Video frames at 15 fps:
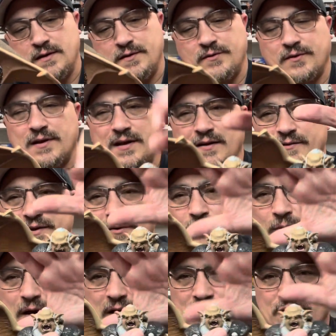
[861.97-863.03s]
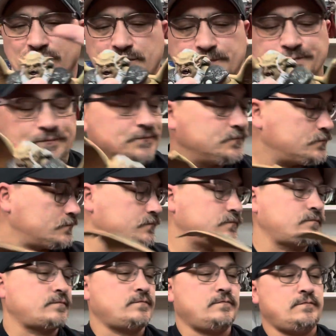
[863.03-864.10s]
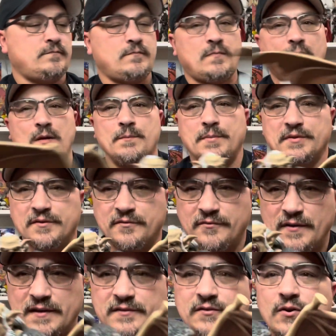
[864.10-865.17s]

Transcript: They're kind of on a ratchet, but the face